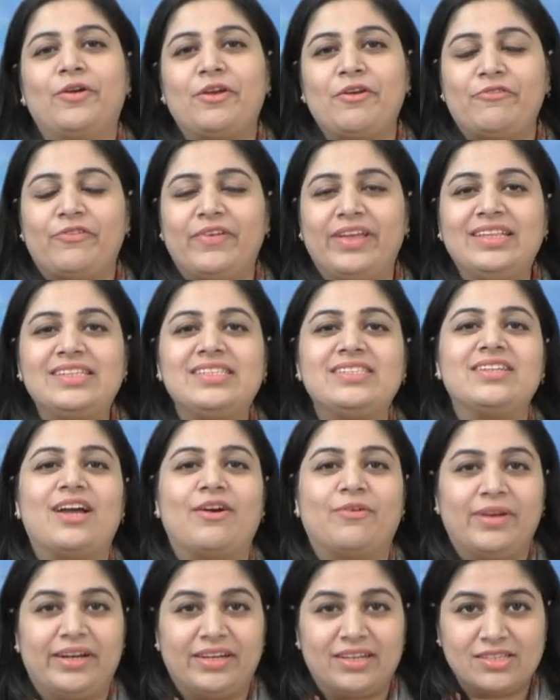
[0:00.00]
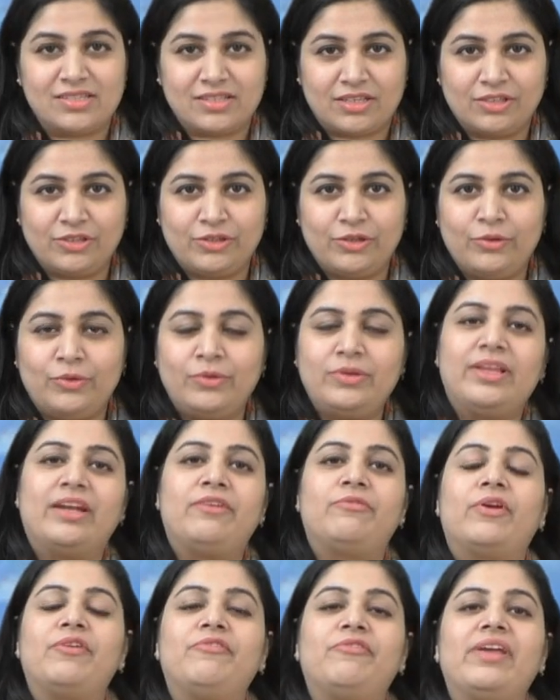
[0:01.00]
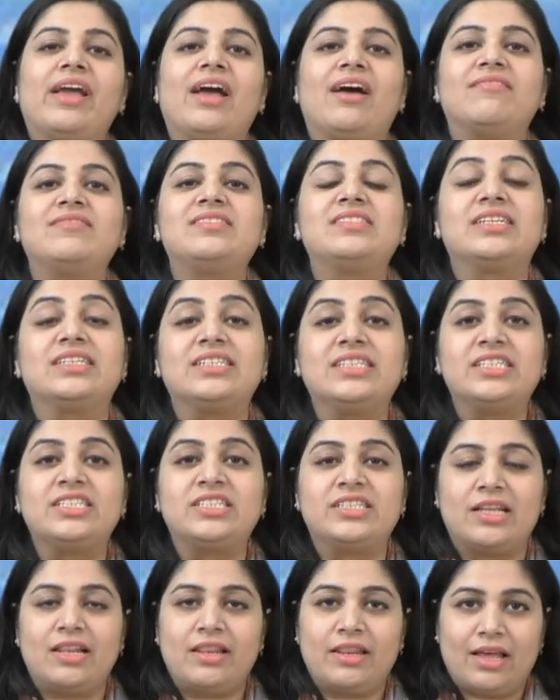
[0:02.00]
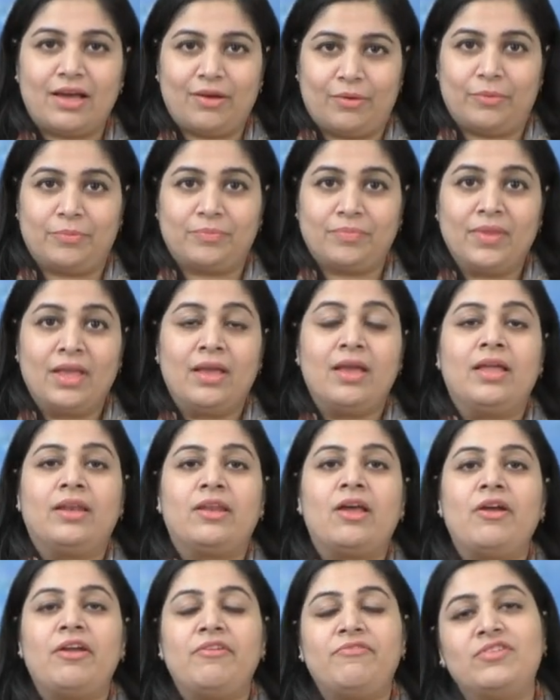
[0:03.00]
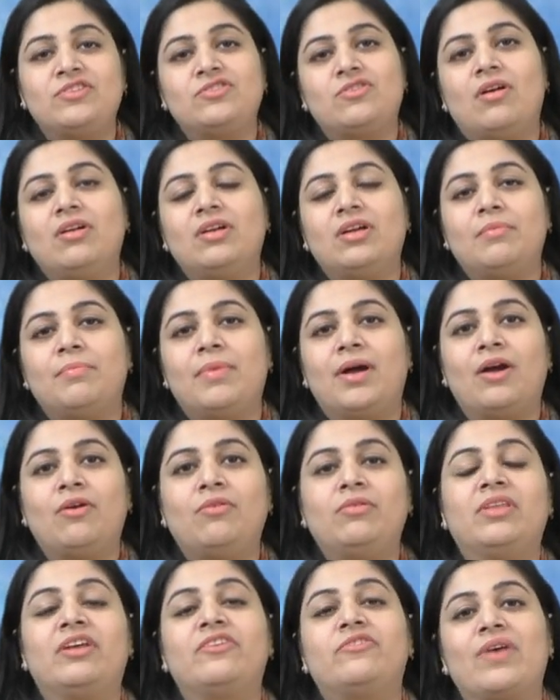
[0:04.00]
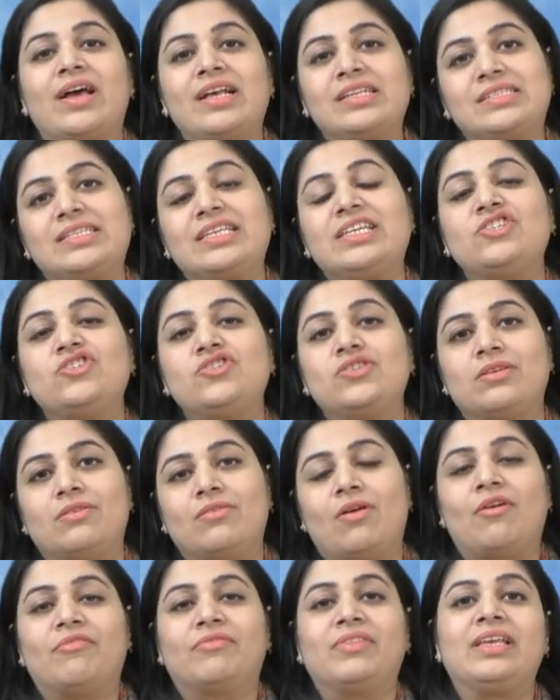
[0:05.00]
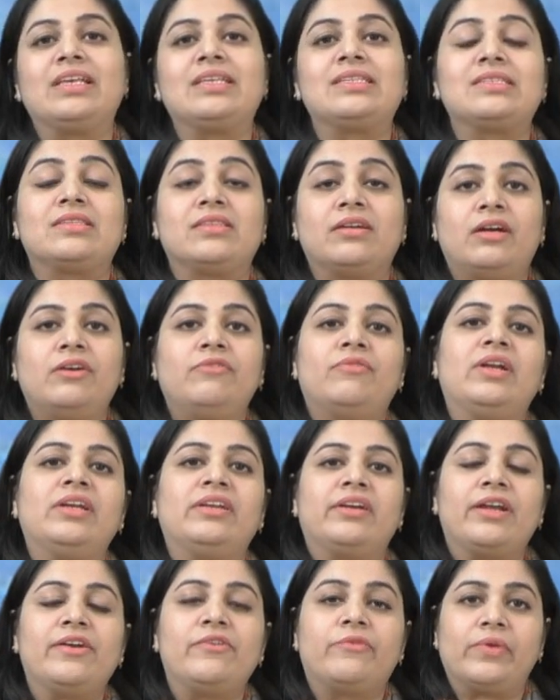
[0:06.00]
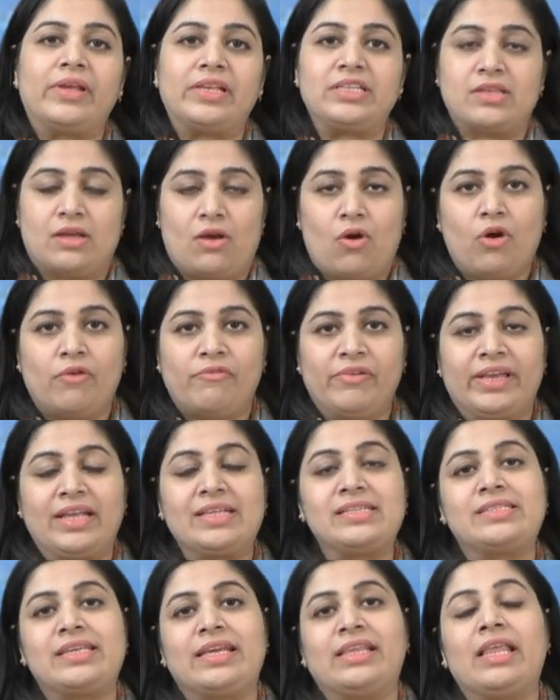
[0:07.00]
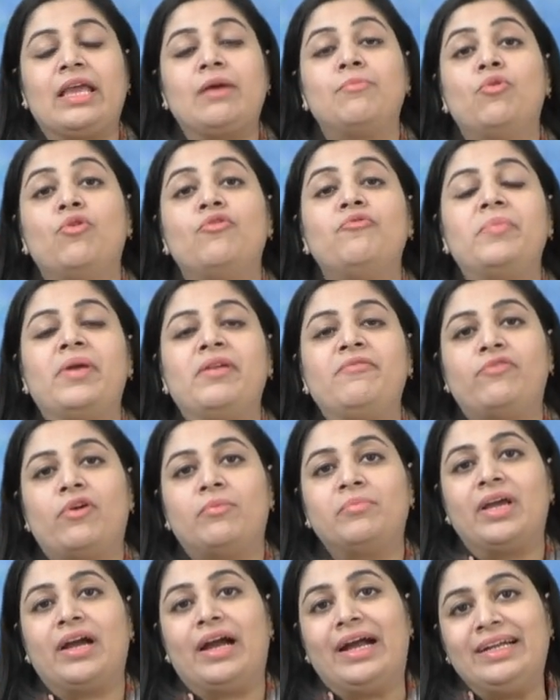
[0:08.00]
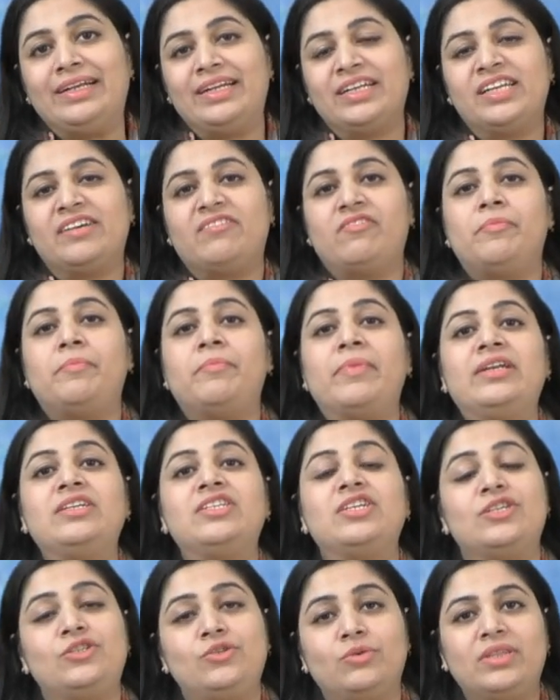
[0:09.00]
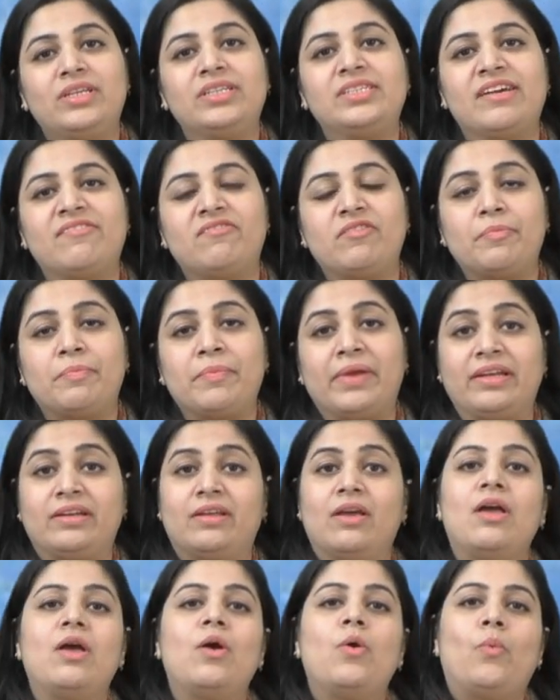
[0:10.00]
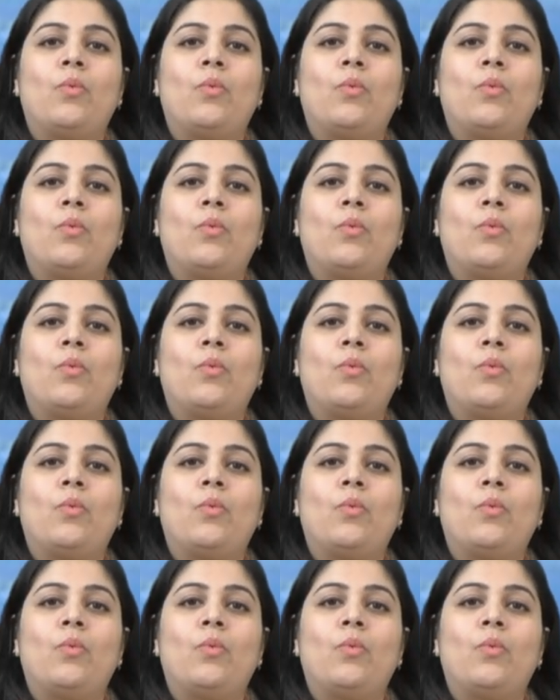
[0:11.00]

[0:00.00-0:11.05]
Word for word: Okay friends, now let us conclude that what we have studied till now. Now if we talk about the transition of these third world countries or we can say their movement from the underdevelopment to the development,